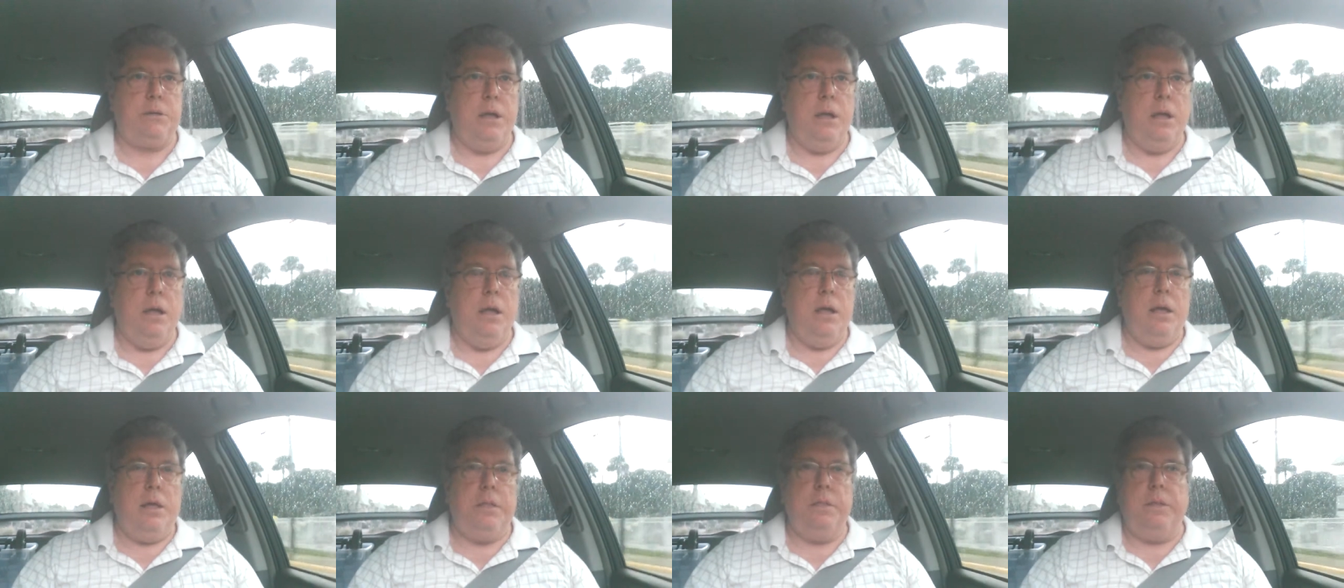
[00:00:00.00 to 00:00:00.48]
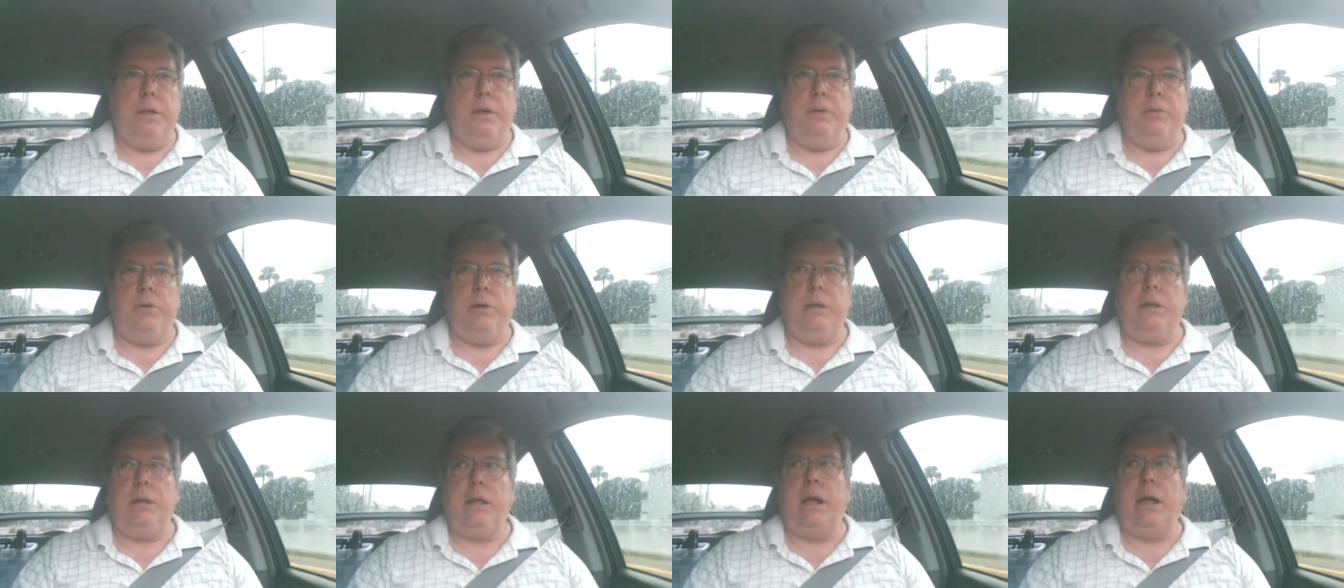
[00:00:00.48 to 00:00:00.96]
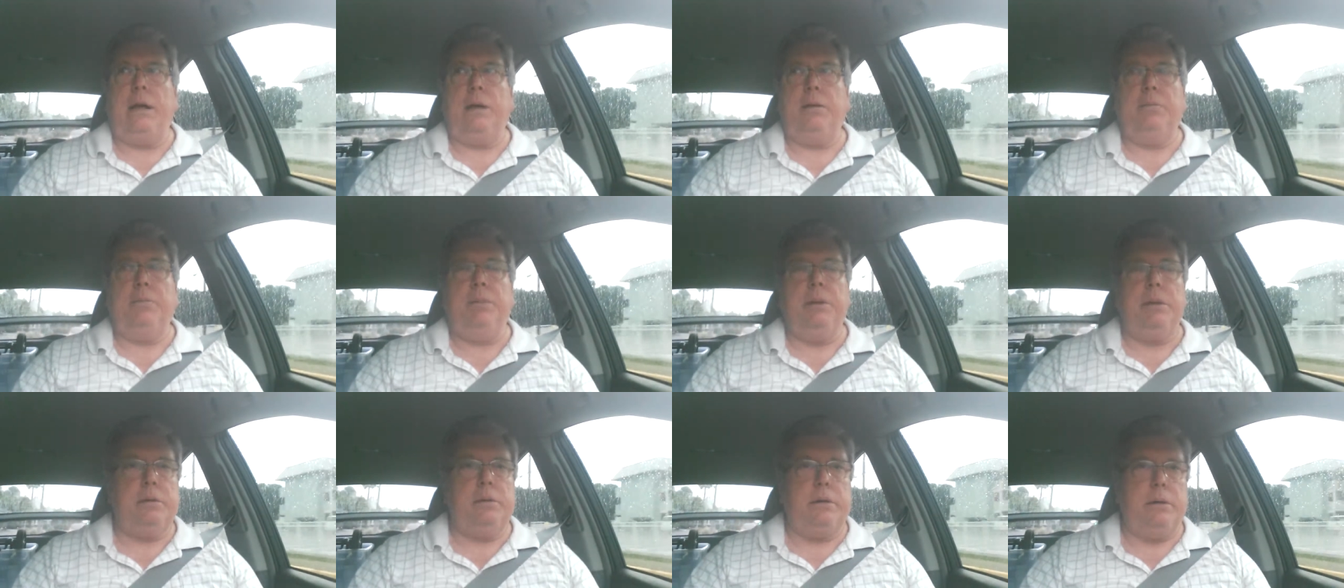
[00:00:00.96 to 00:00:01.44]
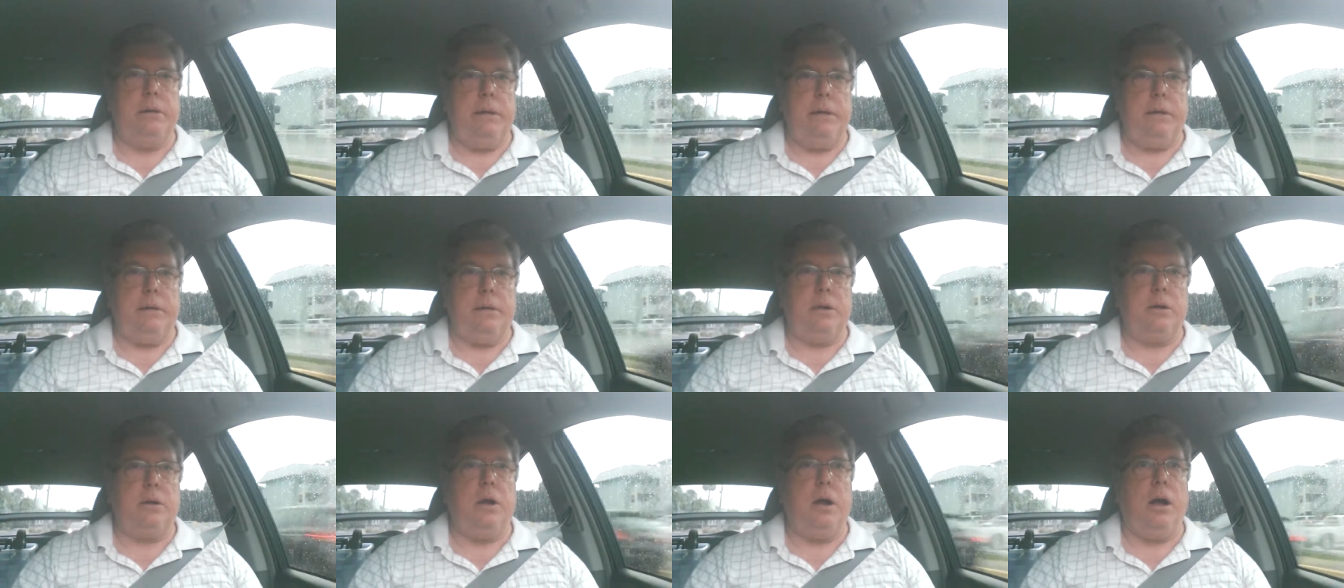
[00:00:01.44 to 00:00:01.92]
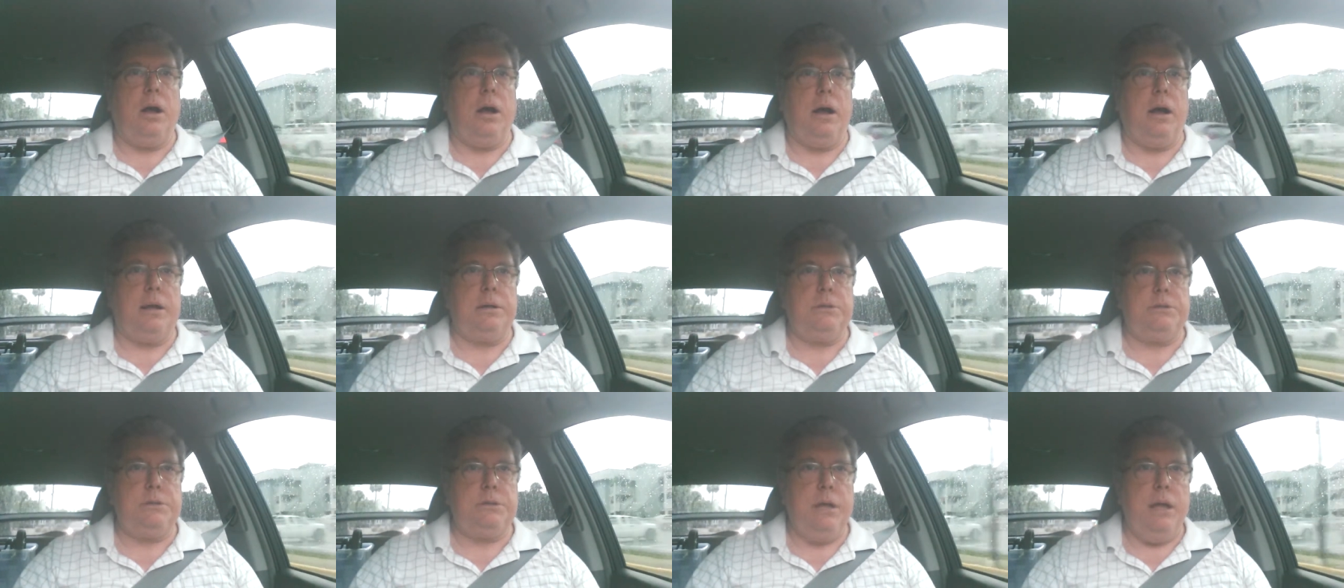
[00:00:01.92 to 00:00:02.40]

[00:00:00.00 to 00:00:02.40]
the reliability and the cost,